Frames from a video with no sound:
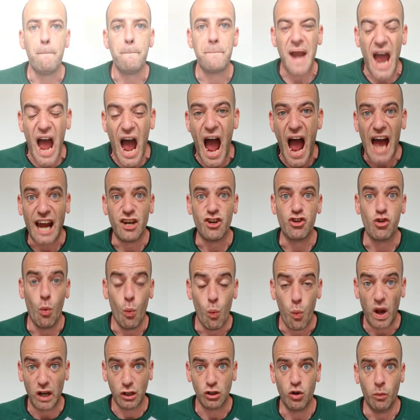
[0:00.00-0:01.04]

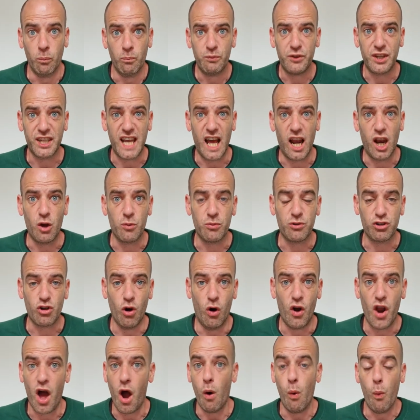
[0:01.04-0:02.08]
and welcome to Callums'
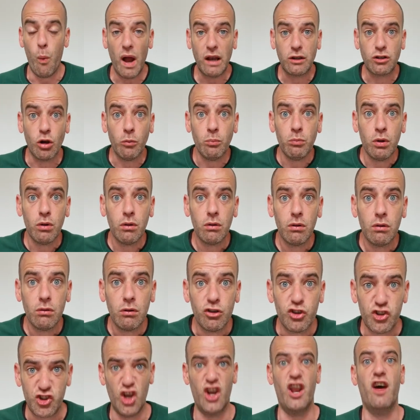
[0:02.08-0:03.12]
Corner. Welcome
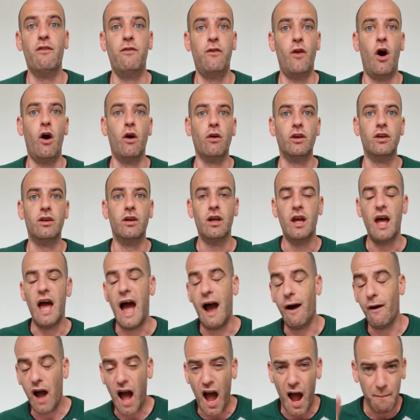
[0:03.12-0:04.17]
to the vlog.
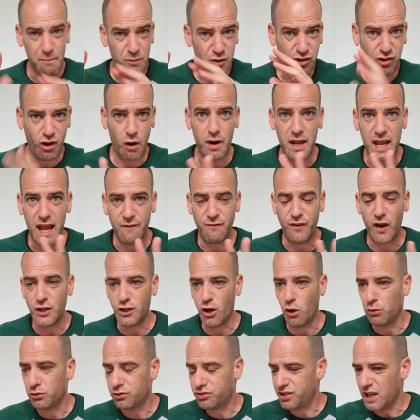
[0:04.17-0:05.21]
Now, I'm sorry if I
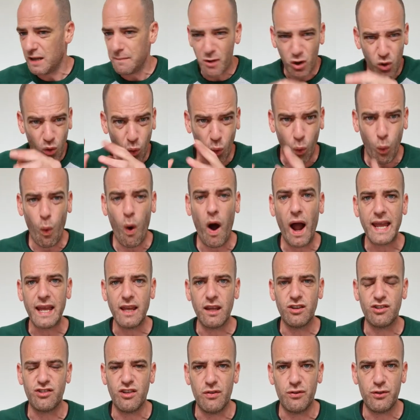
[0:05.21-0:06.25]
don't seem quite
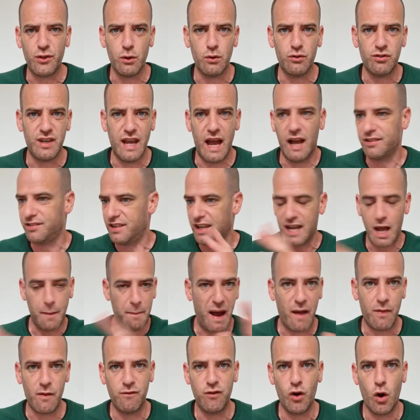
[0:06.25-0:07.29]
as enthusiastic
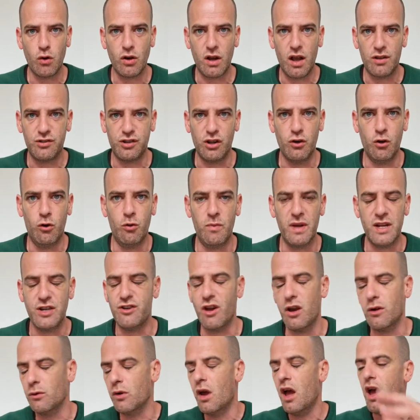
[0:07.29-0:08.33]
about the vlog as I normally
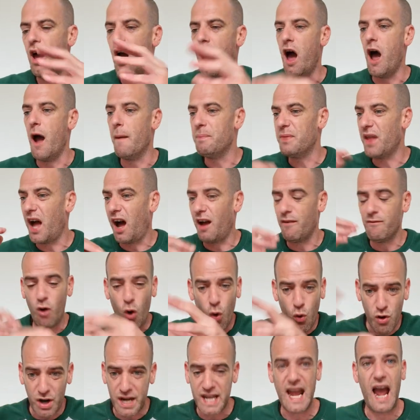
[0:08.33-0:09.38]
do. I've
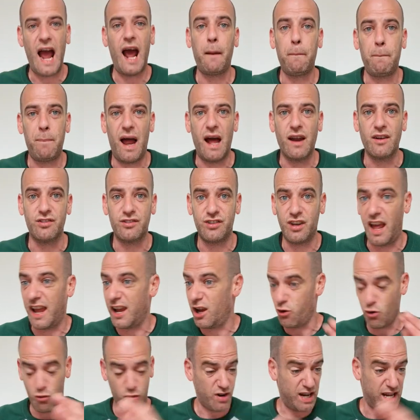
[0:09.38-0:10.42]
already had plans today.
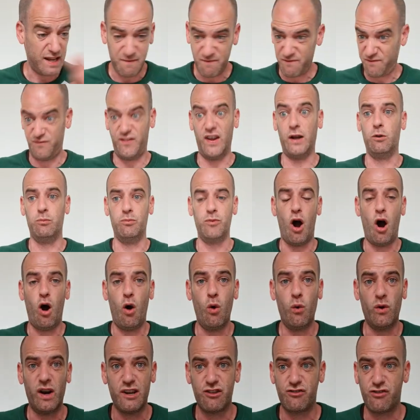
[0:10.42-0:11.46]
I'd already filmed the
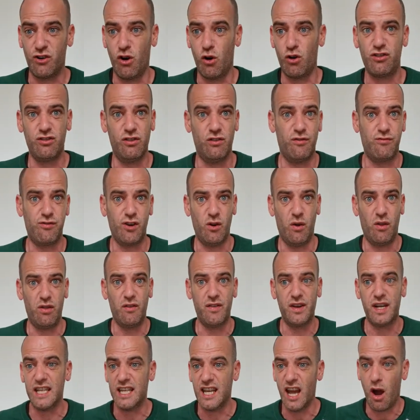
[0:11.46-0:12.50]
whole introduction for another
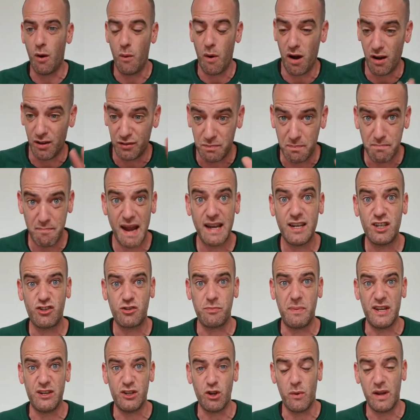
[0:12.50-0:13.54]
video I was meant to
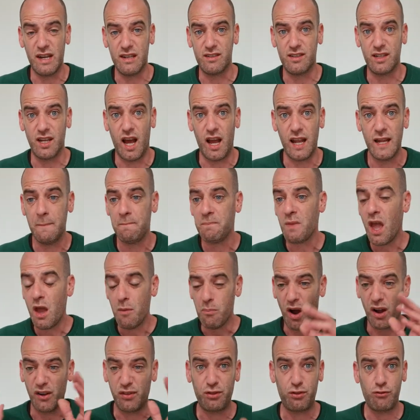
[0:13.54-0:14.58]
be doing today,
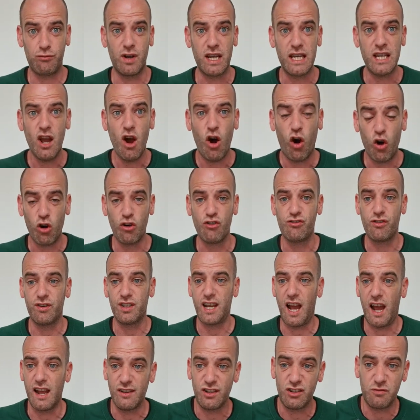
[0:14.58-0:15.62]
my
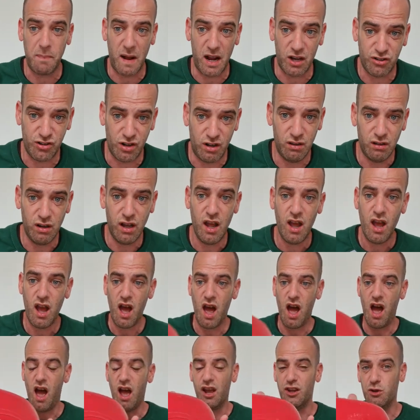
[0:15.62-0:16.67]
300k special.
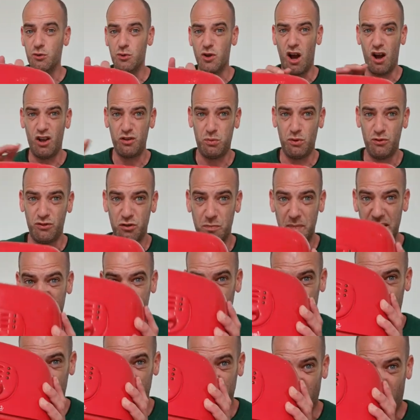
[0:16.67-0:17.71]
You guys wanted me
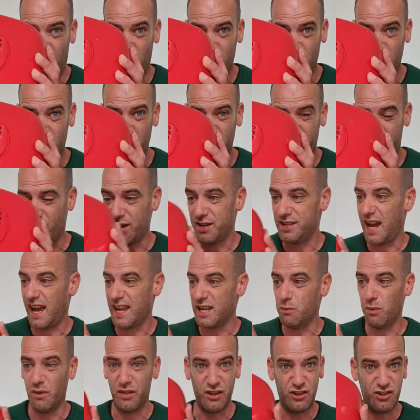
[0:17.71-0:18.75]
to vlog for a day
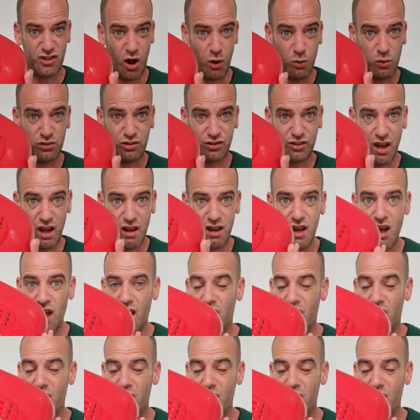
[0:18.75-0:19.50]
with a toaster.